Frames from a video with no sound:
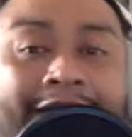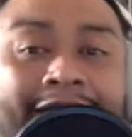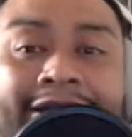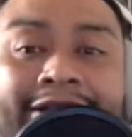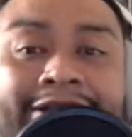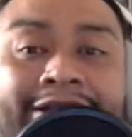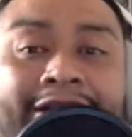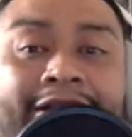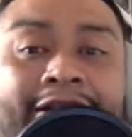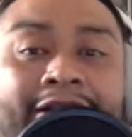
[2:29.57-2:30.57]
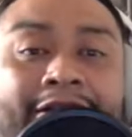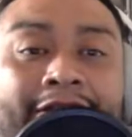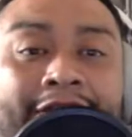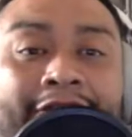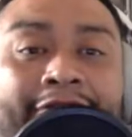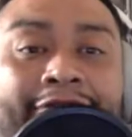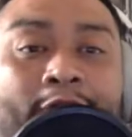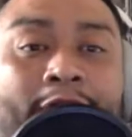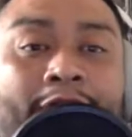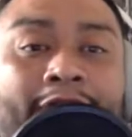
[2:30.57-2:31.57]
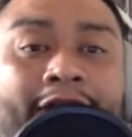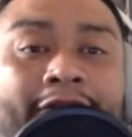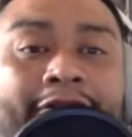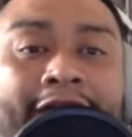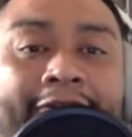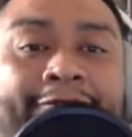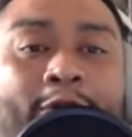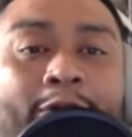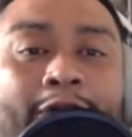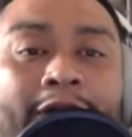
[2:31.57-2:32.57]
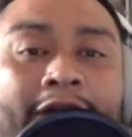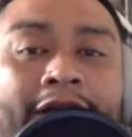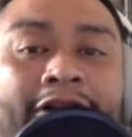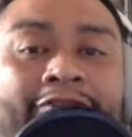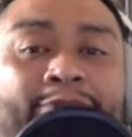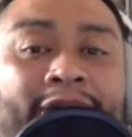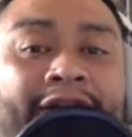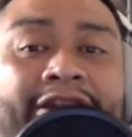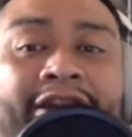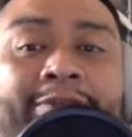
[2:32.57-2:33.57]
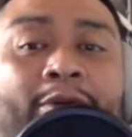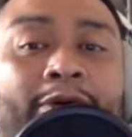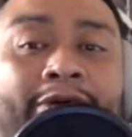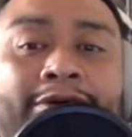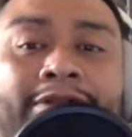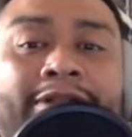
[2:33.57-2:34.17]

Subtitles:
is the 4 of Blade of the Immortal.